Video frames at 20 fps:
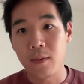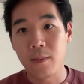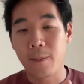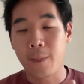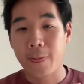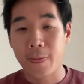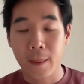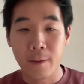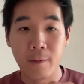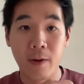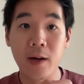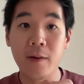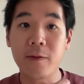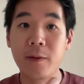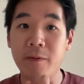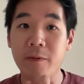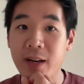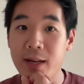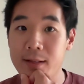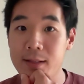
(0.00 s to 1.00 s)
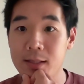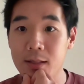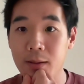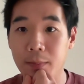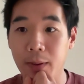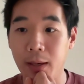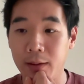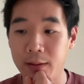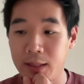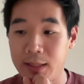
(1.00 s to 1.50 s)
one of the things
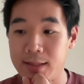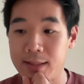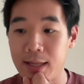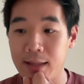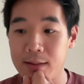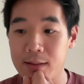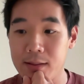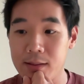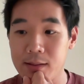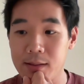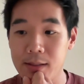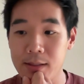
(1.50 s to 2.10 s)
about these sensors